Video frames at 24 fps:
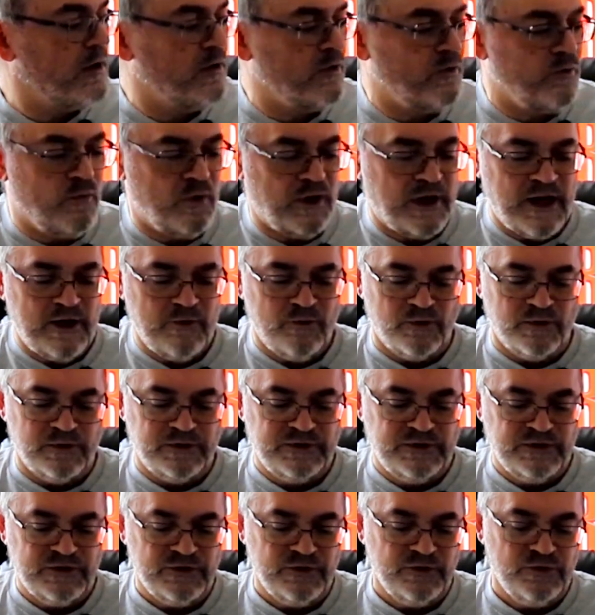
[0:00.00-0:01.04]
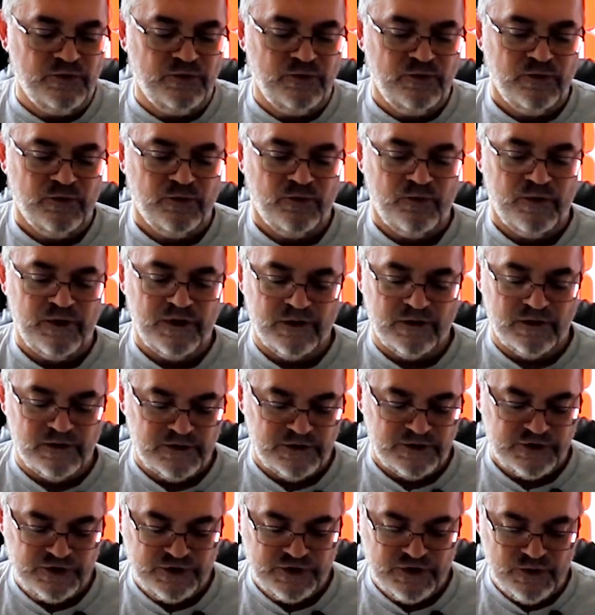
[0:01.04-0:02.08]
what I will do, we'll
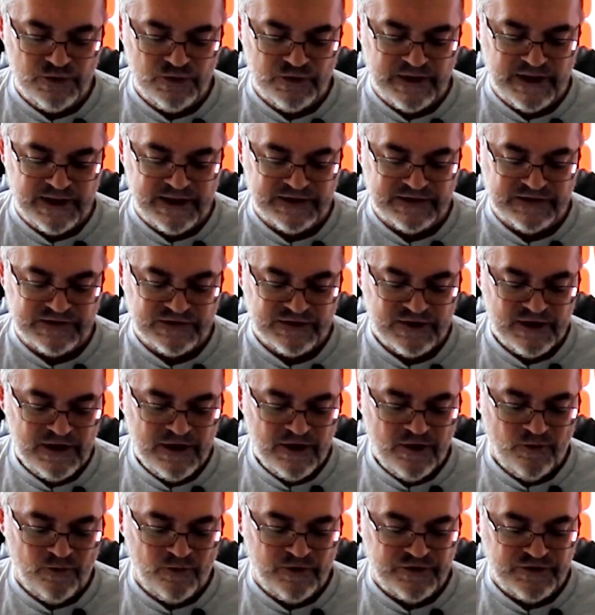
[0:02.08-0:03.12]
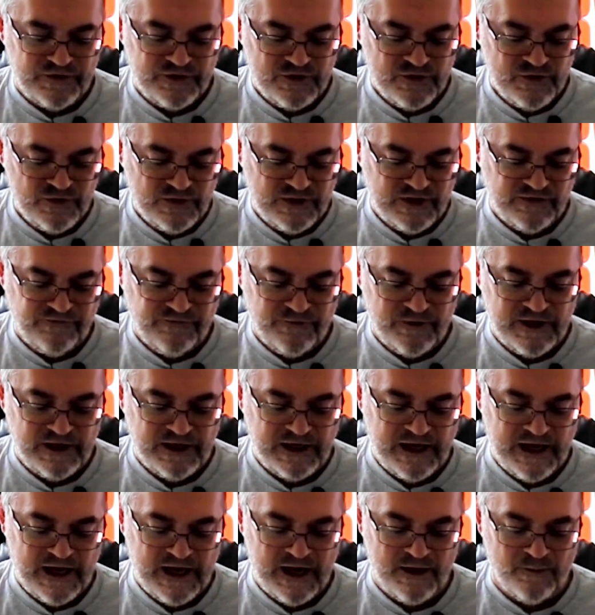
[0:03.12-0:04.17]
shoot this with two different
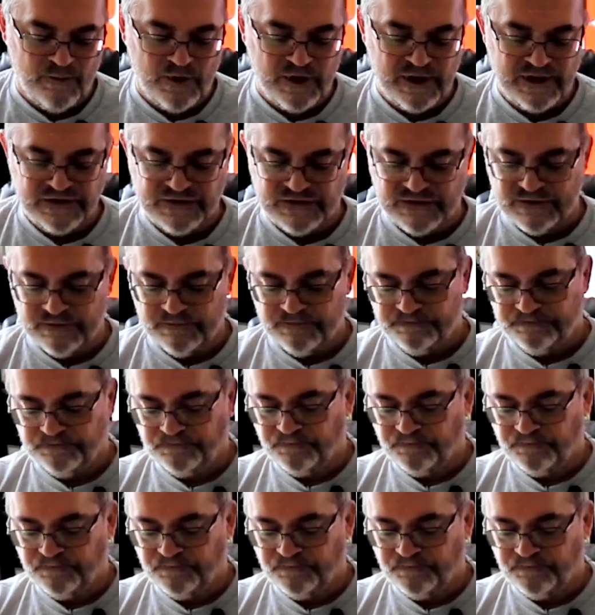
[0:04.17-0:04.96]
cameras.